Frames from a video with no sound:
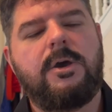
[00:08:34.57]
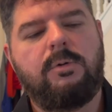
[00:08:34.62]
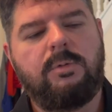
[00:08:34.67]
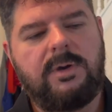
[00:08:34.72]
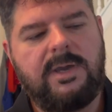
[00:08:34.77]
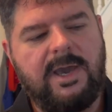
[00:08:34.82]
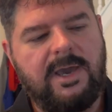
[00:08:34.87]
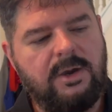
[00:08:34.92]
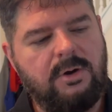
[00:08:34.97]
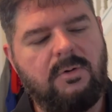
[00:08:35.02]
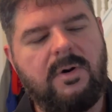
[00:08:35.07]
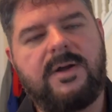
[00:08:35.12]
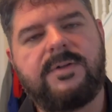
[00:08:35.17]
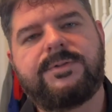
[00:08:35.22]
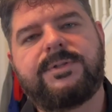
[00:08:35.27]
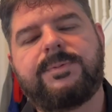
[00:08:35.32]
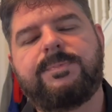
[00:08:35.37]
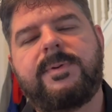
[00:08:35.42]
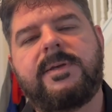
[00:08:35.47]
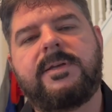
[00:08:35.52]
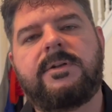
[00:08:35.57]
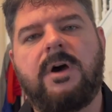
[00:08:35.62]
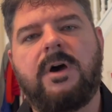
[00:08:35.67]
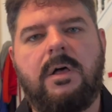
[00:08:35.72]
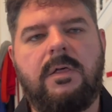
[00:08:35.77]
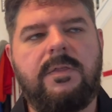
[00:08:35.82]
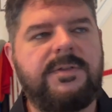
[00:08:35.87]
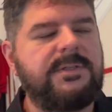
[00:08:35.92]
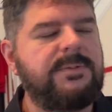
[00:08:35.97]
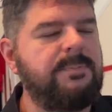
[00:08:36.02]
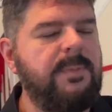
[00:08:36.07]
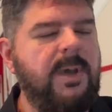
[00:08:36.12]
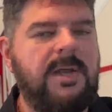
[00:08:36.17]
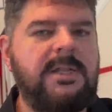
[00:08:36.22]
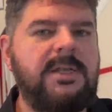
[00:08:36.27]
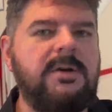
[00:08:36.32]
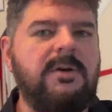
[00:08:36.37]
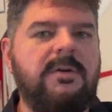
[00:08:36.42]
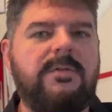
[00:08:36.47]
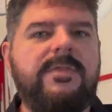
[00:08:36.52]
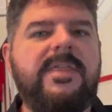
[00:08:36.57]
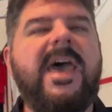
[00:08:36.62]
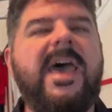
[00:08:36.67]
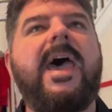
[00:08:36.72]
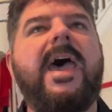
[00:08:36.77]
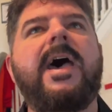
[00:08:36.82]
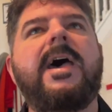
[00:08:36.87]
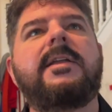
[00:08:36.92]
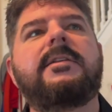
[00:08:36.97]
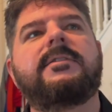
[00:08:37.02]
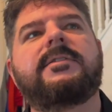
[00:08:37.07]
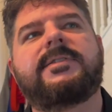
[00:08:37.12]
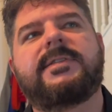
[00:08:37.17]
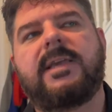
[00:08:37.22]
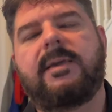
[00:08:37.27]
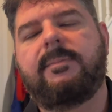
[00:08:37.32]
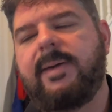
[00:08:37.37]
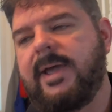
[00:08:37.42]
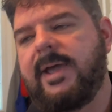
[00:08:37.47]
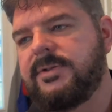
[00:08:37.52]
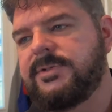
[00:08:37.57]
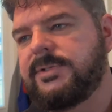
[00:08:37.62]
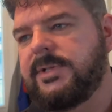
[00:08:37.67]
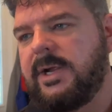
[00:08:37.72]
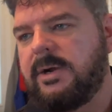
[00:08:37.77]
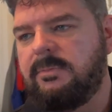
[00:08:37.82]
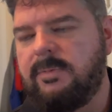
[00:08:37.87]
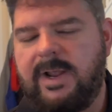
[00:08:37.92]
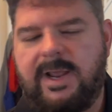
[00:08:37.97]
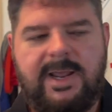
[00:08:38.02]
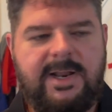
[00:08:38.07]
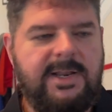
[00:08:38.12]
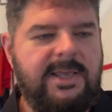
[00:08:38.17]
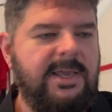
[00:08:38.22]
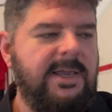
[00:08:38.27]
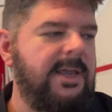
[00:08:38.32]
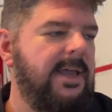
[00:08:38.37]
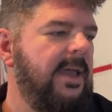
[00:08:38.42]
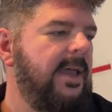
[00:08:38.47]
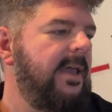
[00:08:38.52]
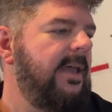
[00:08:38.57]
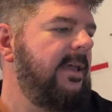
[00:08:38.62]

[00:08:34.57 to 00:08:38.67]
We got to go out and spend all this money on that. Sam Howell's not ready.